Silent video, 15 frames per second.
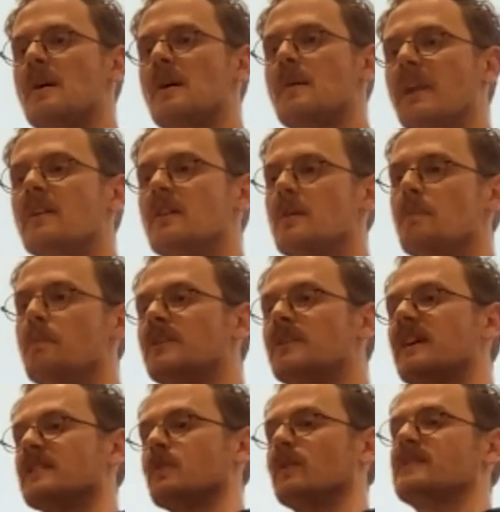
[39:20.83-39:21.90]
But putting
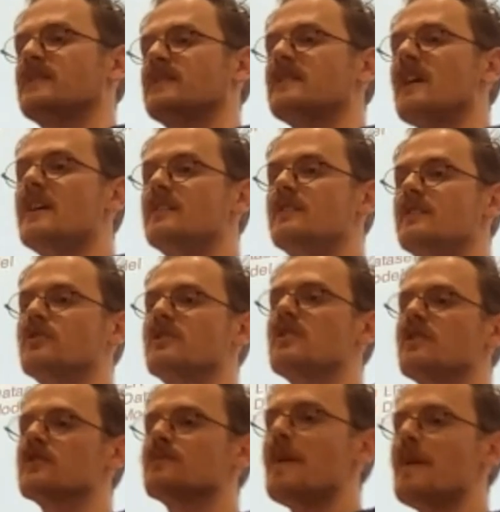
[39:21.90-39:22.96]
that to one side, you'll see
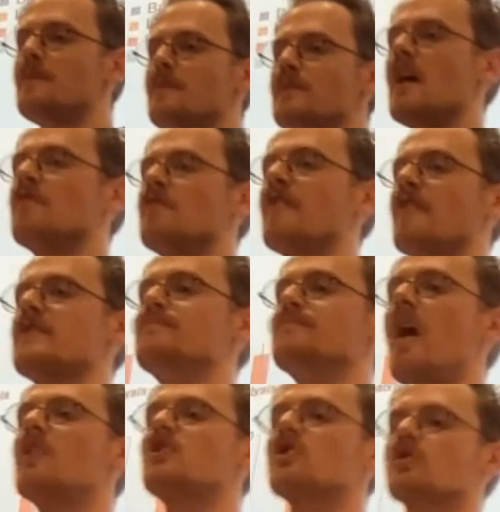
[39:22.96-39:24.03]
that there's maybe a very
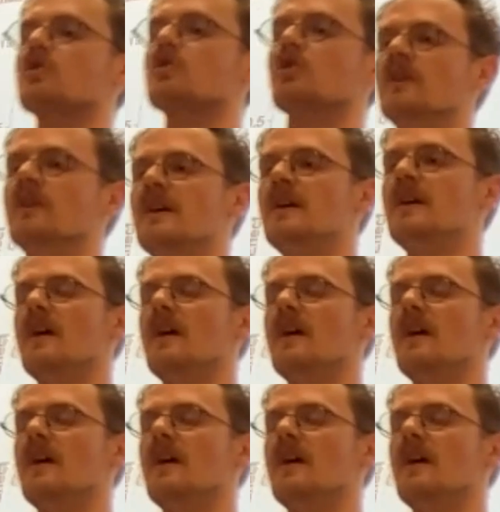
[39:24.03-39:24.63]
marginal